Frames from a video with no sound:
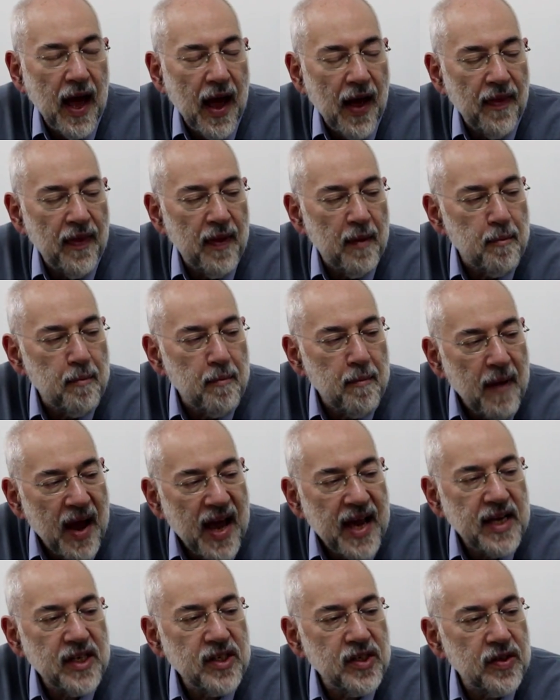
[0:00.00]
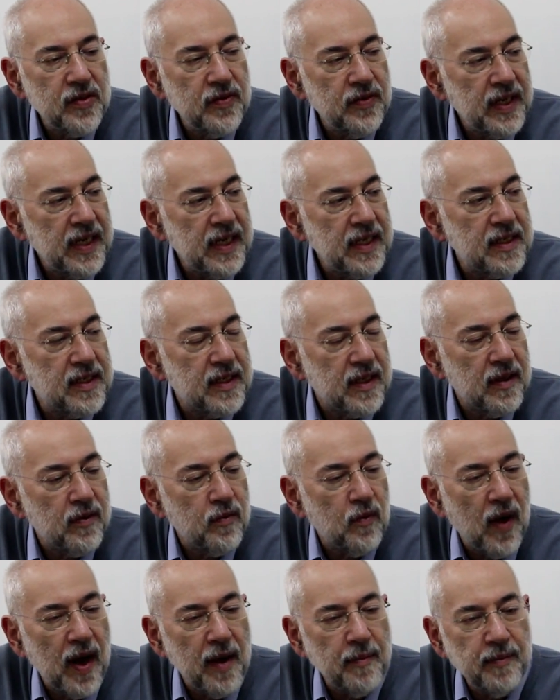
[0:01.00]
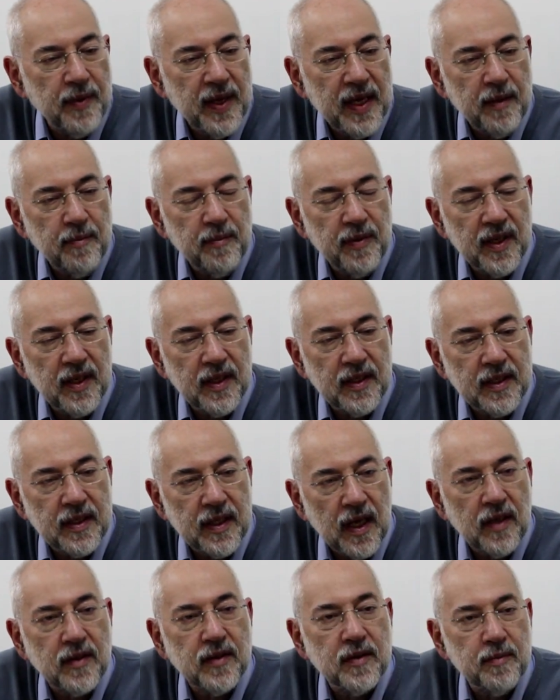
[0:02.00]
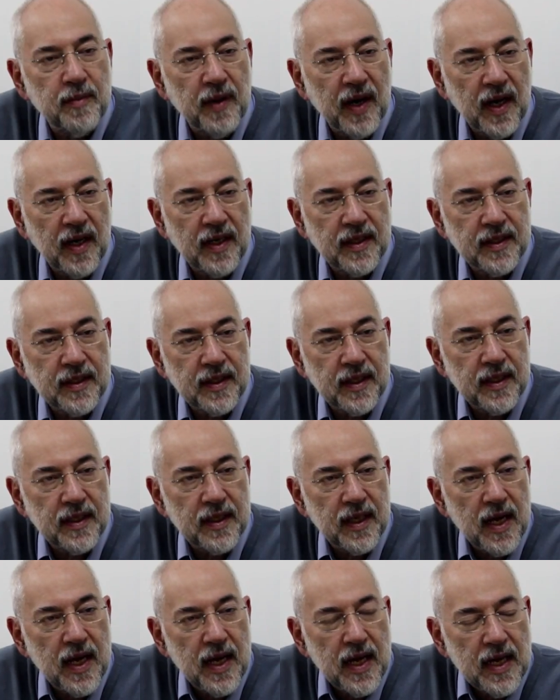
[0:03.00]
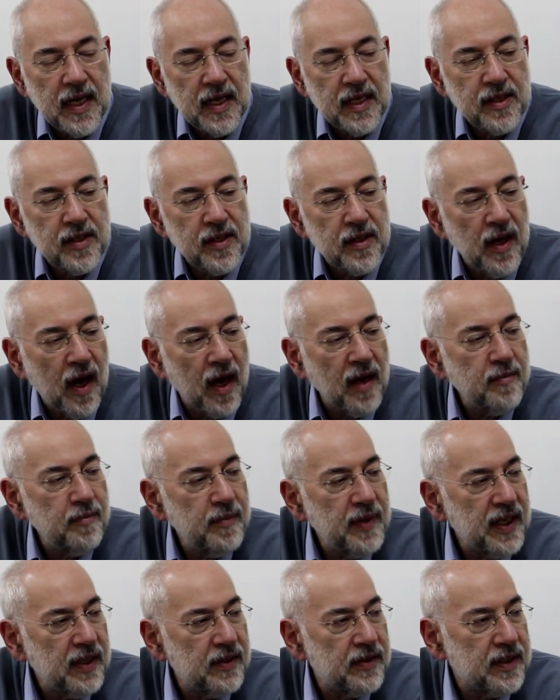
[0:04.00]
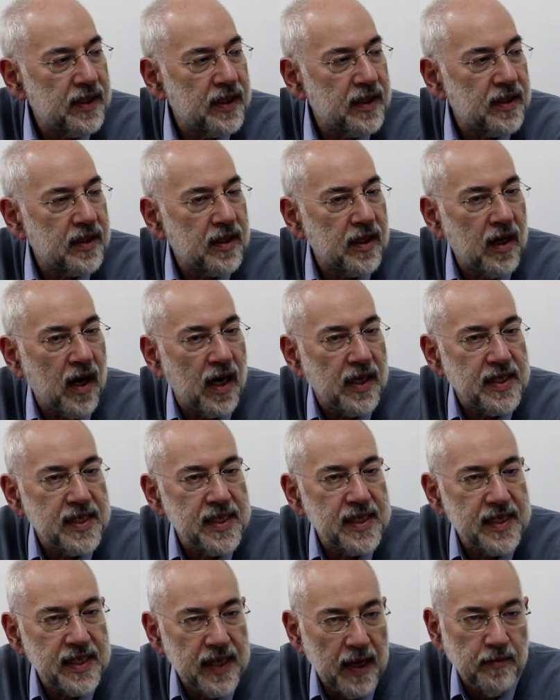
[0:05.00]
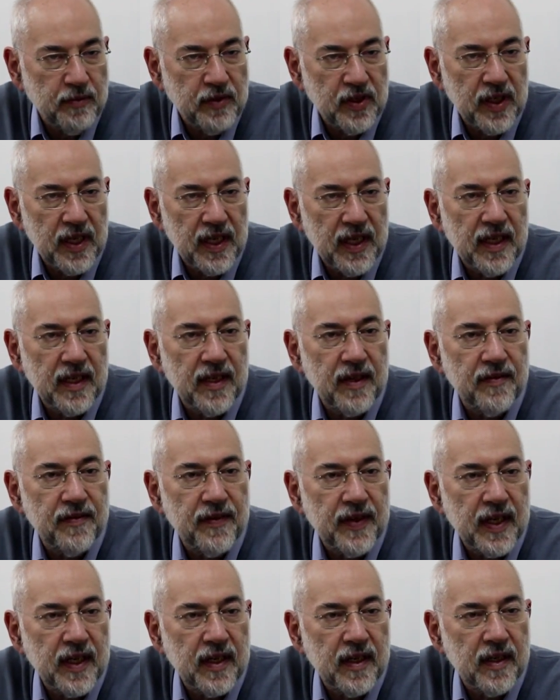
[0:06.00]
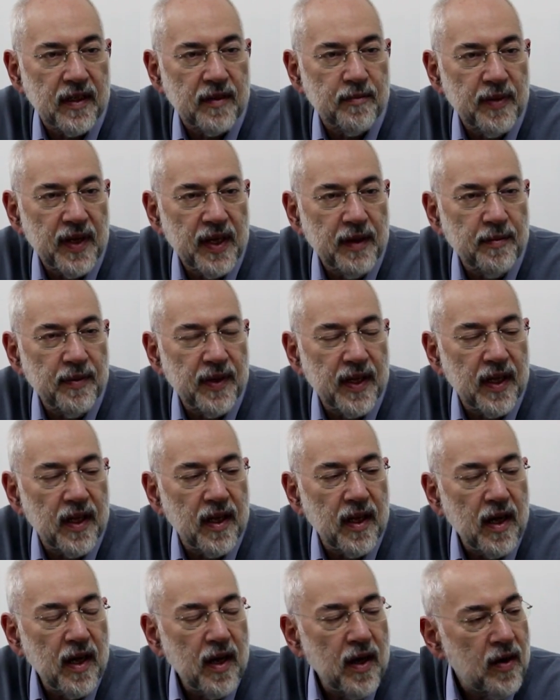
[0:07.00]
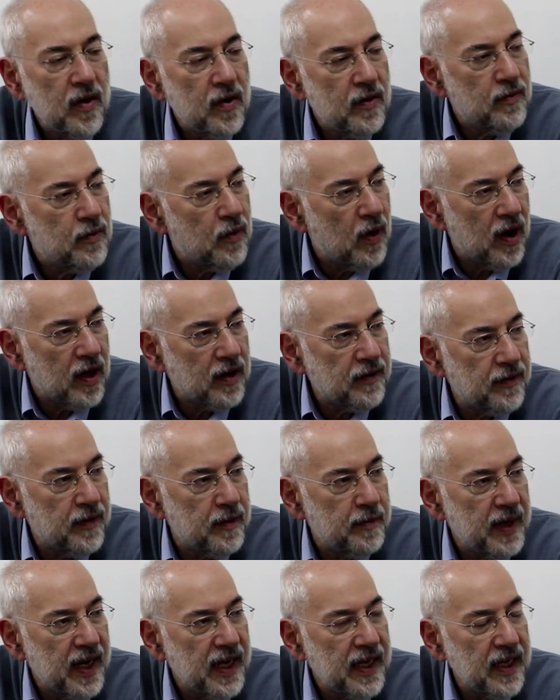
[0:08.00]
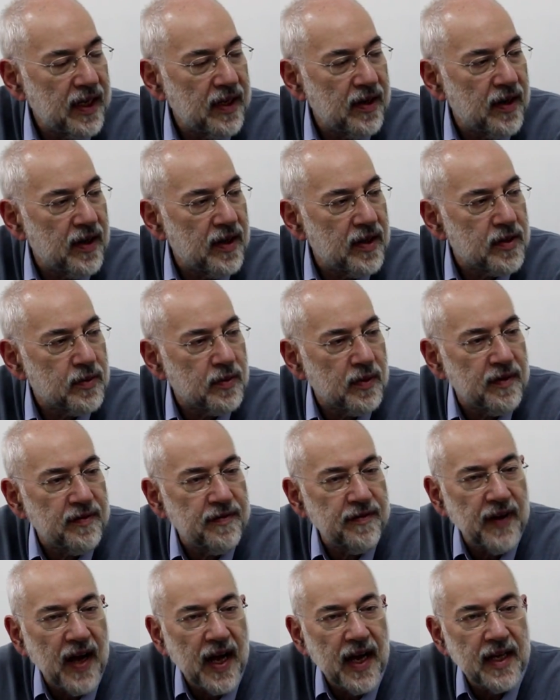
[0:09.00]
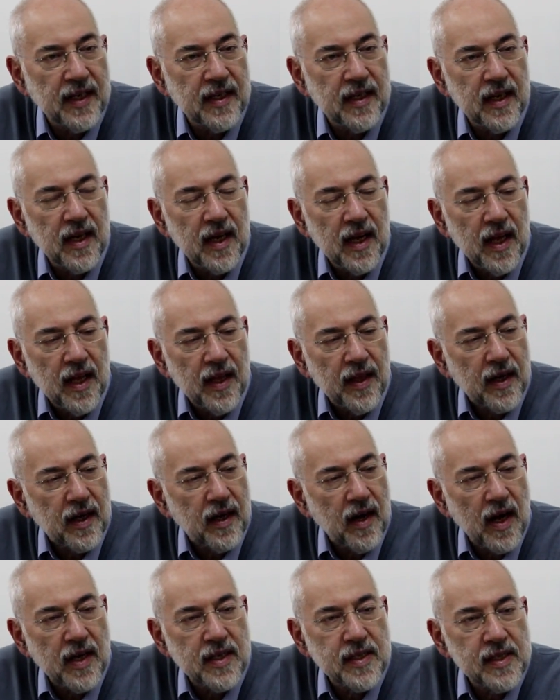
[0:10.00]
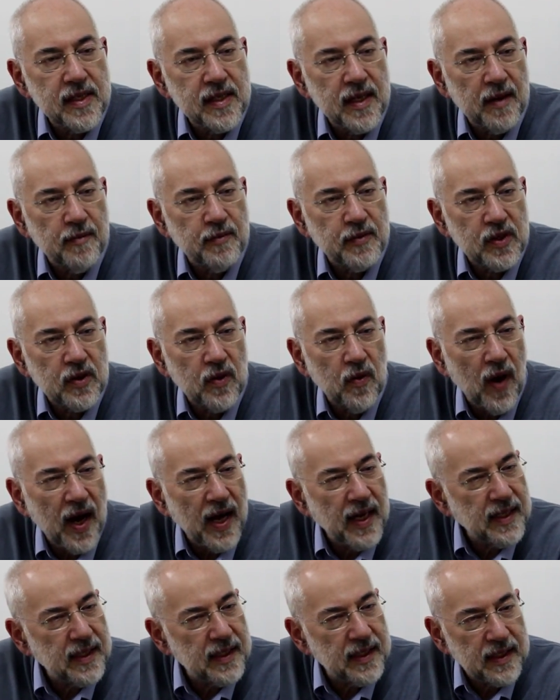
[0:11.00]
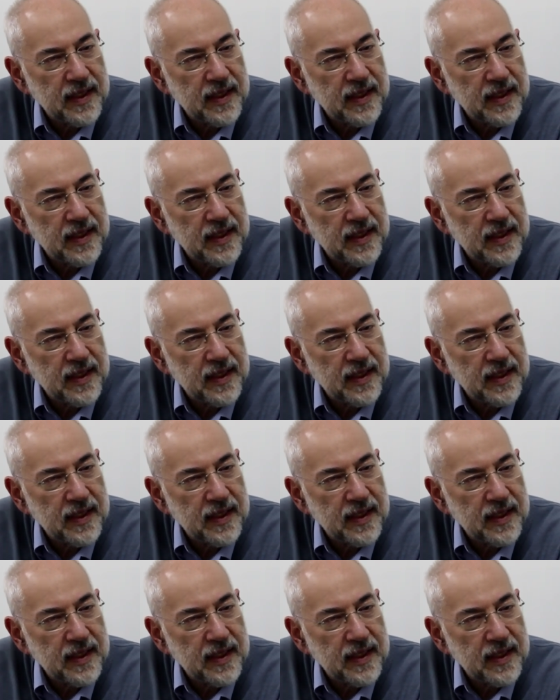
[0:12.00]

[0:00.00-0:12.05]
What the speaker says: And the major reason why people don't pass it is not because it's conceptually difficult. People who've worked for many years will find the concepts quite